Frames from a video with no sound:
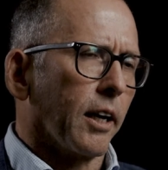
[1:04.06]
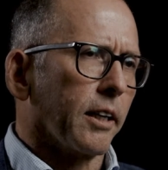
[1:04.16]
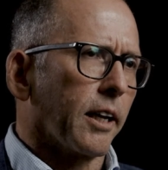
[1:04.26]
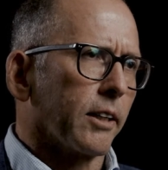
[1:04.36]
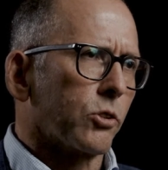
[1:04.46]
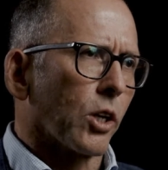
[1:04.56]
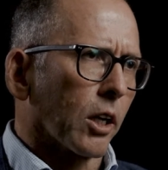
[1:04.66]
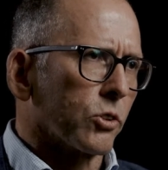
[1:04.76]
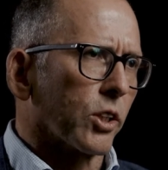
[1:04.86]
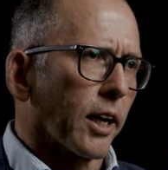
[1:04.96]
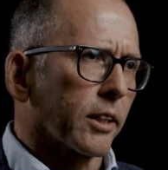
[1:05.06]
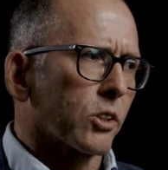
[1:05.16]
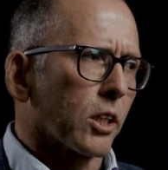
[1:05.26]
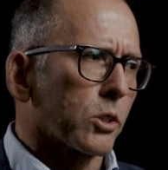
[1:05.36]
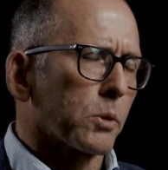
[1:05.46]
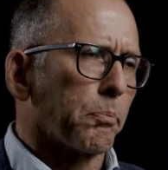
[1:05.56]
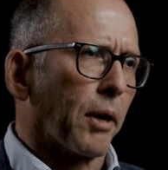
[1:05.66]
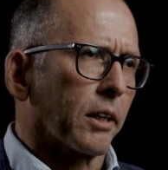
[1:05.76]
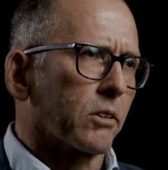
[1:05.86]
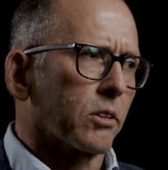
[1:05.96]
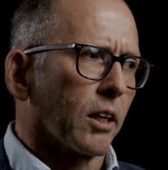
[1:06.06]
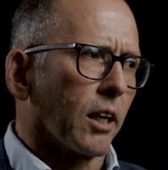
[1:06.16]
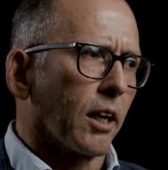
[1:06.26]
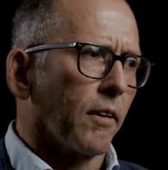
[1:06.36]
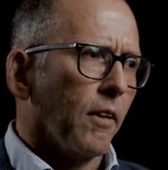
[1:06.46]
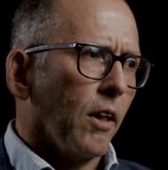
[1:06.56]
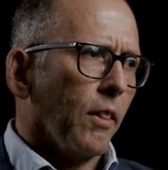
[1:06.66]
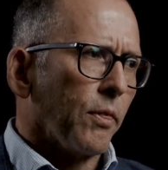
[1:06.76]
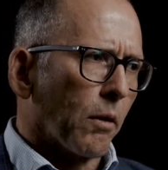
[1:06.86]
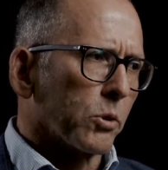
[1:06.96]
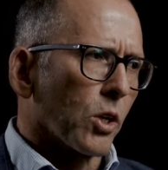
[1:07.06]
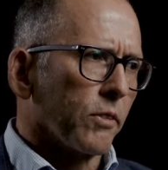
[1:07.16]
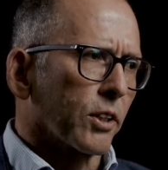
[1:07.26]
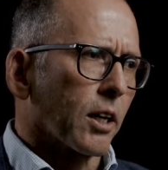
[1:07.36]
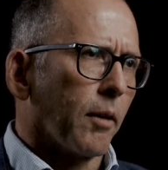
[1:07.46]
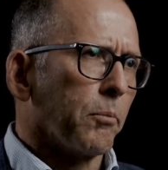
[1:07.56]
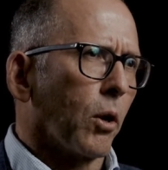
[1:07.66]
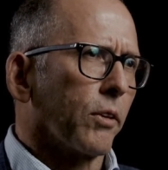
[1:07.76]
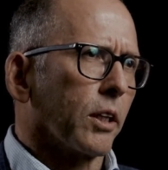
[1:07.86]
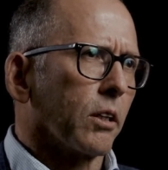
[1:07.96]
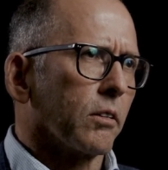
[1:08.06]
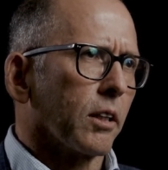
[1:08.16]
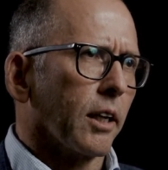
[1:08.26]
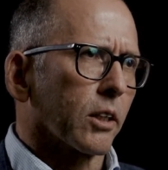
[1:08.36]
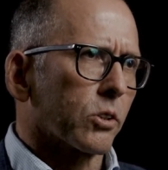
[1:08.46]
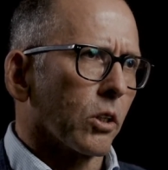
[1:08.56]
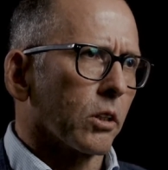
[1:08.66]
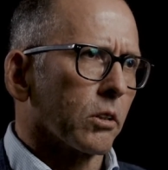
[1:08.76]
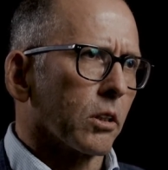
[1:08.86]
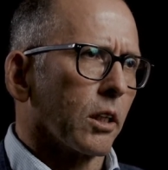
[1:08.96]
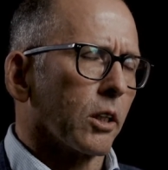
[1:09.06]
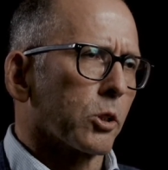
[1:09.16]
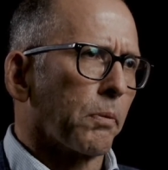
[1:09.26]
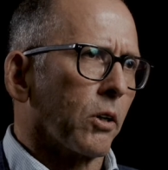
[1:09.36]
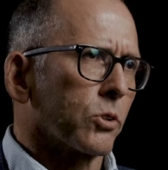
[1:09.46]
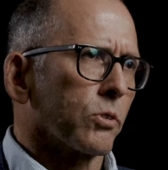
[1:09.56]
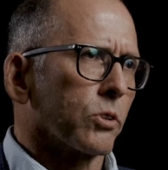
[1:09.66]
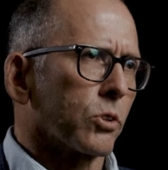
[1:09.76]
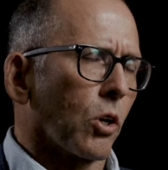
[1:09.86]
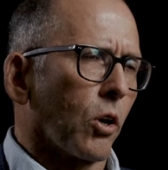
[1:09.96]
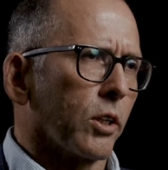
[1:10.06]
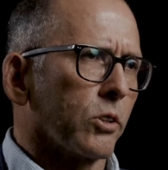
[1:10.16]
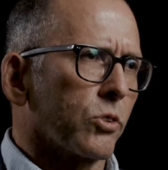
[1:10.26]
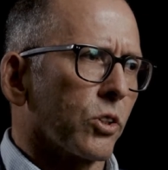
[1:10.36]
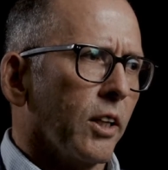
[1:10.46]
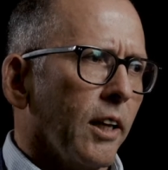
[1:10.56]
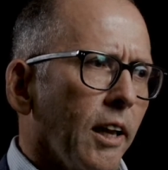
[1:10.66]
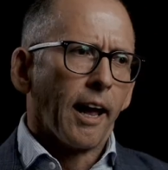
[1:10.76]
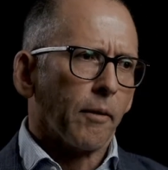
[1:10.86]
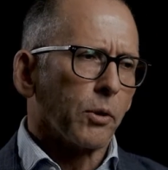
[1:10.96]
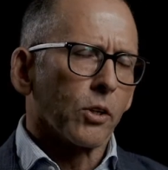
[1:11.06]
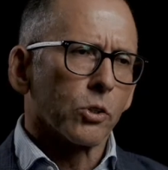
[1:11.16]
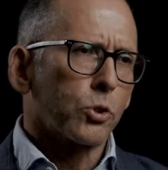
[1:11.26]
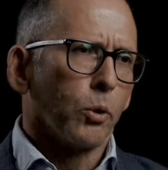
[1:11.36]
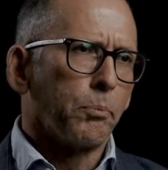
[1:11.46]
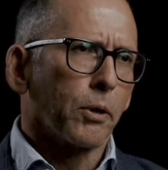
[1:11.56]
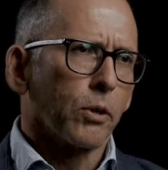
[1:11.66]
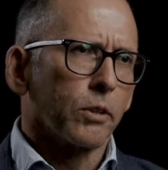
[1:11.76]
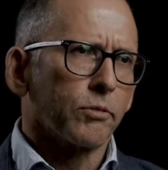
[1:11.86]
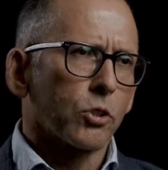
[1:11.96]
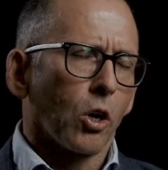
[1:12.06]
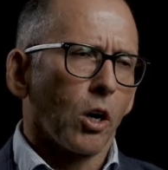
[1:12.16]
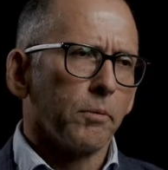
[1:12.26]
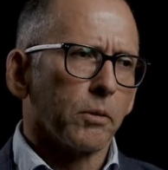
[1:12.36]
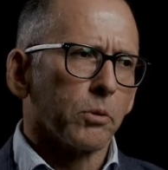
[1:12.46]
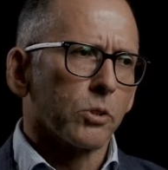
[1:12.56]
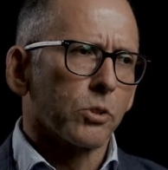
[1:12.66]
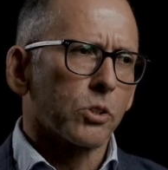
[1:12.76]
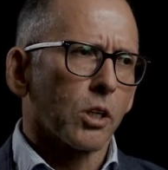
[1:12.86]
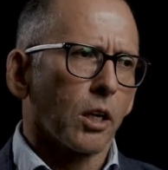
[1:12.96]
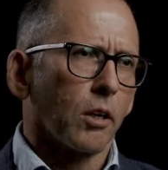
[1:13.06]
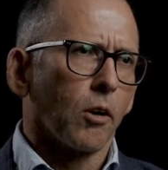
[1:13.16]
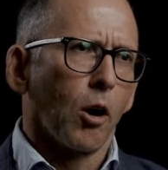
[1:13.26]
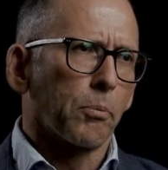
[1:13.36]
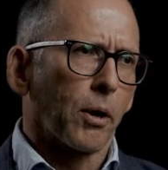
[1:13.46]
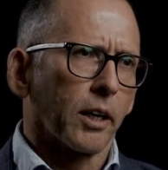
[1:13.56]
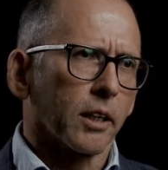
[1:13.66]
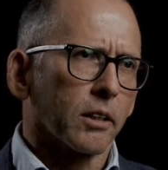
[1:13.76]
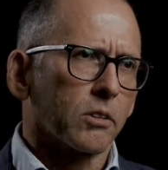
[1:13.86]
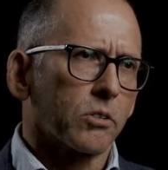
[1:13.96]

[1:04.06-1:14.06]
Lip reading: It had challenging access, but that was overcome by the excellent exposure and signage, and within a short period of time it was operating at